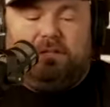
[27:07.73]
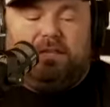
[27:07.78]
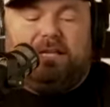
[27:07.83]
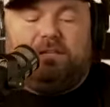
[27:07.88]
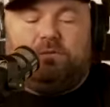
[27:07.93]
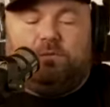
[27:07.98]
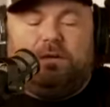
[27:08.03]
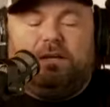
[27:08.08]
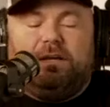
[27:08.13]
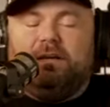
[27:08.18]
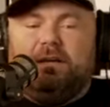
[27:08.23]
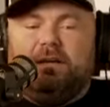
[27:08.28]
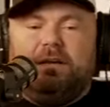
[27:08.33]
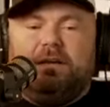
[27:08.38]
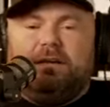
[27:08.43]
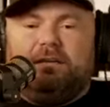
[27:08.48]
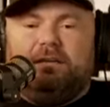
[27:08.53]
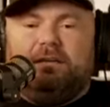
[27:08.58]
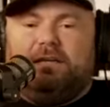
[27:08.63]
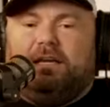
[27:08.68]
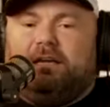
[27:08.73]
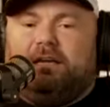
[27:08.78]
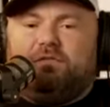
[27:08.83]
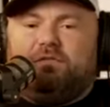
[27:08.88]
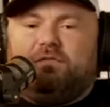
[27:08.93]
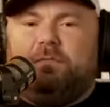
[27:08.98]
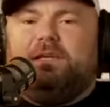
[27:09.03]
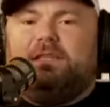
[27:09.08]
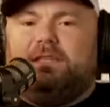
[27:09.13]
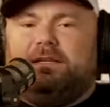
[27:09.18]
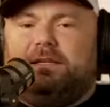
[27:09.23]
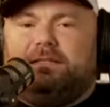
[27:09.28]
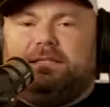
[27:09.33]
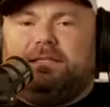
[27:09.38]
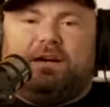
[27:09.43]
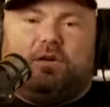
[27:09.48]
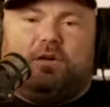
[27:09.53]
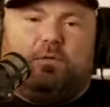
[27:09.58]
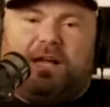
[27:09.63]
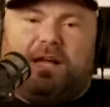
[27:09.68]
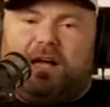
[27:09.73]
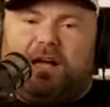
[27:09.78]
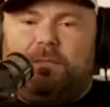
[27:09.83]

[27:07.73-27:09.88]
That's what gives me the desire to wake